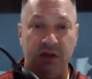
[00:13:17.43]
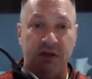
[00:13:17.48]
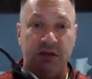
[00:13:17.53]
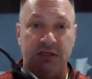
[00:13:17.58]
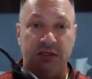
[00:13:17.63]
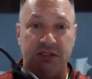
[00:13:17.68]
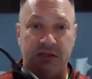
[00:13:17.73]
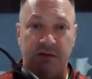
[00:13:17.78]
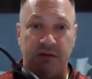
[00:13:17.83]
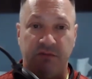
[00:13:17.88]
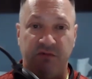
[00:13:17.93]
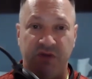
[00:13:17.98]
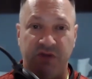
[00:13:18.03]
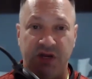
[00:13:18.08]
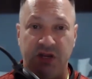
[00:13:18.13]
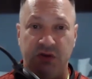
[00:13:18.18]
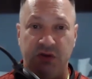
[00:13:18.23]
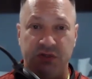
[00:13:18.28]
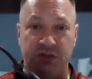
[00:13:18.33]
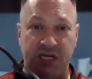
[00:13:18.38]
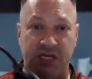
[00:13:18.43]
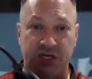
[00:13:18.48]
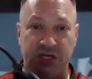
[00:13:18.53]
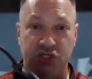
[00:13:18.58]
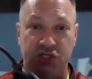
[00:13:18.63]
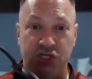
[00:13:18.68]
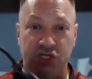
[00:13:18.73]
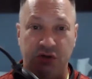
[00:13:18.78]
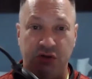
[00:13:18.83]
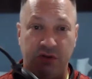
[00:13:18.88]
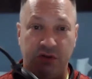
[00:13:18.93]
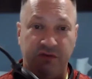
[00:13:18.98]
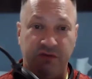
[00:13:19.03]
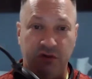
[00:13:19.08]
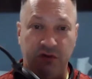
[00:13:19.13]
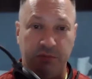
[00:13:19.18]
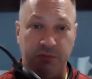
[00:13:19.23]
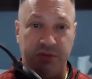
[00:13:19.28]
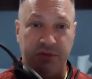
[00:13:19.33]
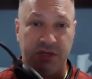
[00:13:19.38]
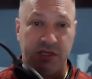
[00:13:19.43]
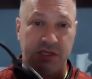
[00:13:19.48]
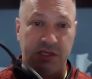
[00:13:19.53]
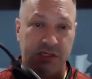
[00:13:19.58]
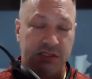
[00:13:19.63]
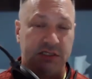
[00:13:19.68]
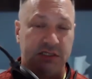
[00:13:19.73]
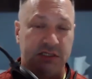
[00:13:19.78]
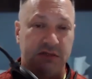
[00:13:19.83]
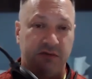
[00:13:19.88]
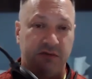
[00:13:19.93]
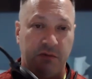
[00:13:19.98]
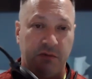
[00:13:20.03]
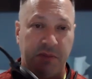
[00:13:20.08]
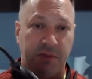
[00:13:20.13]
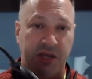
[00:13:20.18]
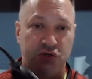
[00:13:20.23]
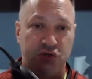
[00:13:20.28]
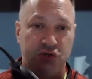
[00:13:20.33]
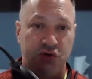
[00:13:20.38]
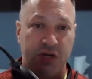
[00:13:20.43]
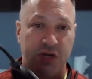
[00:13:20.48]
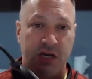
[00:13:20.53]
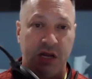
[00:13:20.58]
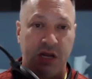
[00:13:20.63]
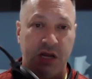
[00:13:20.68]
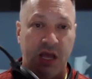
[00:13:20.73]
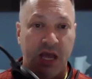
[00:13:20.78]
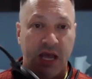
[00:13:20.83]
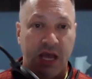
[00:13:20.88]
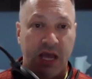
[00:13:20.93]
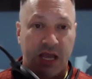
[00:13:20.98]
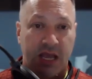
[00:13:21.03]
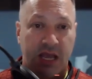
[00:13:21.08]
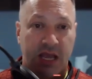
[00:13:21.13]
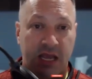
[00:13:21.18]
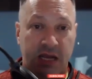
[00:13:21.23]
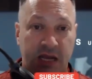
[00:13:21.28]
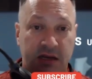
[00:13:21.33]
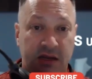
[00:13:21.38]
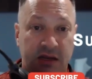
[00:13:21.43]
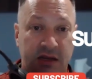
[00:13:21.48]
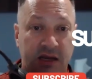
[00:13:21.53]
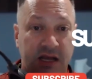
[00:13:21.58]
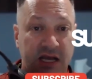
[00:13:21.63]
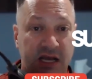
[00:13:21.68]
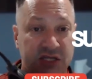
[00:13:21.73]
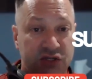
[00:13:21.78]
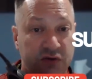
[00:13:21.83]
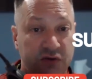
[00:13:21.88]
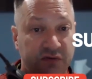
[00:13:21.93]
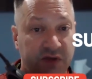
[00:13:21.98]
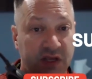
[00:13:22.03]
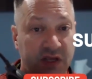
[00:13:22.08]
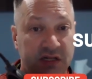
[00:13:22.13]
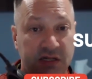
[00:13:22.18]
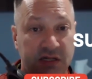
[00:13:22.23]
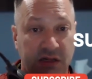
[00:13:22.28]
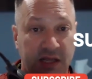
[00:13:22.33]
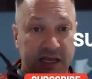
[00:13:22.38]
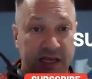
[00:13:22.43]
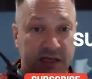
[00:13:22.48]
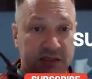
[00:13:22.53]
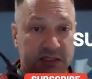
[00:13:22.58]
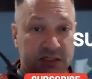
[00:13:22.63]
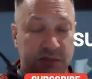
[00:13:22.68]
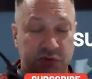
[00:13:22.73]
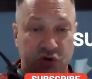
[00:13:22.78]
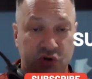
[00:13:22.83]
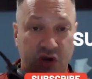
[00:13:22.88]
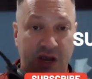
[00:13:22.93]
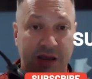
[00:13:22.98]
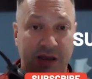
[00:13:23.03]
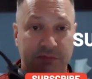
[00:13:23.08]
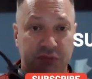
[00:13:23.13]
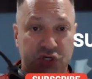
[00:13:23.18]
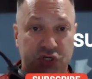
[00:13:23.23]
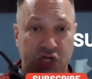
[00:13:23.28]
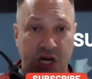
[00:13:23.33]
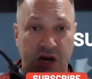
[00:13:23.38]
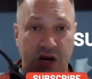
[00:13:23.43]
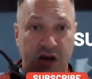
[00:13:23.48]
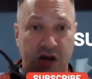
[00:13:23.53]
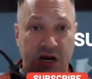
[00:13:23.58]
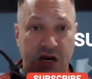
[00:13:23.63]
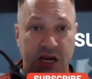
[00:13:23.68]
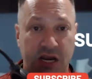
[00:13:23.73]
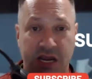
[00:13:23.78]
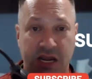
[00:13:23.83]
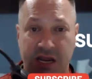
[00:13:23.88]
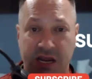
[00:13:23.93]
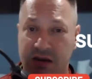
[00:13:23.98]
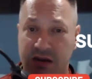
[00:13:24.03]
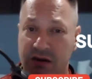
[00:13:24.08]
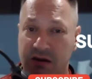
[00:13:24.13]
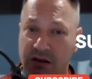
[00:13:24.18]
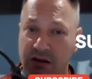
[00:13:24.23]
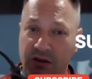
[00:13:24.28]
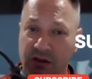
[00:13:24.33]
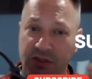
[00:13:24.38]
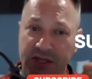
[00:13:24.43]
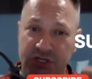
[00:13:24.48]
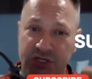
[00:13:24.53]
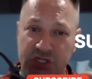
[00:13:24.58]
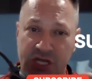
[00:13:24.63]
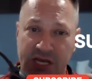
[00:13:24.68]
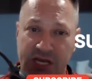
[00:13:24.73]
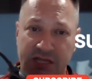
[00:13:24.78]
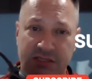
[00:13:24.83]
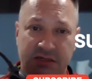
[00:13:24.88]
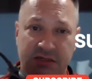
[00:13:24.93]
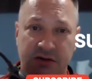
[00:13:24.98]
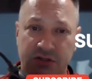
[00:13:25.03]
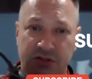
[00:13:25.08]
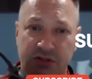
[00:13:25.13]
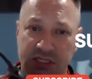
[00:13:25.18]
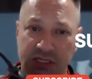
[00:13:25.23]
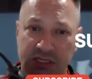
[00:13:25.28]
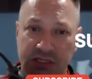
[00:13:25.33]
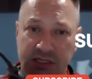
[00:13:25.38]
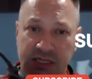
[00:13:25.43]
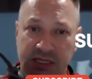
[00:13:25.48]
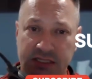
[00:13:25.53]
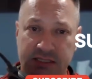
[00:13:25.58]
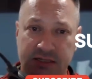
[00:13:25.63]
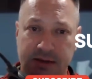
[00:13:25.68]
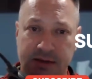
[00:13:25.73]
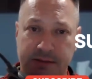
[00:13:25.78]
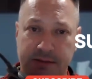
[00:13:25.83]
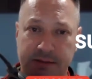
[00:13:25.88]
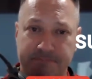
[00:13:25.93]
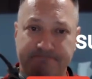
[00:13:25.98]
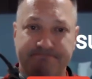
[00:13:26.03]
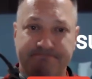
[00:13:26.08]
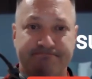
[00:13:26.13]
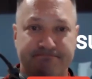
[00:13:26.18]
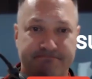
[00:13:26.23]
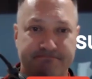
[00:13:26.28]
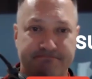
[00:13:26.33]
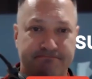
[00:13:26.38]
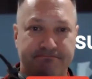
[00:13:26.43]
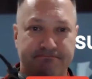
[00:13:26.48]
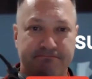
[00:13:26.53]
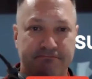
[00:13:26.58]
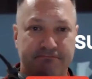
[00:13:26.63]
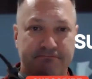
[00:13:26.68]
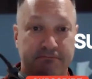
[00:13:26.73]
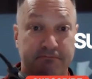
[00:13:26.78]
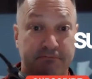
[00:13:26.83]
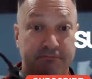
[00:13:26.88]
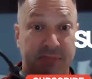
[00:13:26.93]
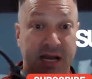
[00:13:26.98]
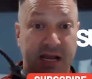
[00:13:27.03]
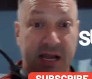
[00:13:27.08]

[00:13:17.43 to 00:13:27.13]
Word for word: some videos at G on the Philippines for Patreon. And guys, don't forget to like, subscribe, share, and all that jazz. And I'll see you next time. Bye,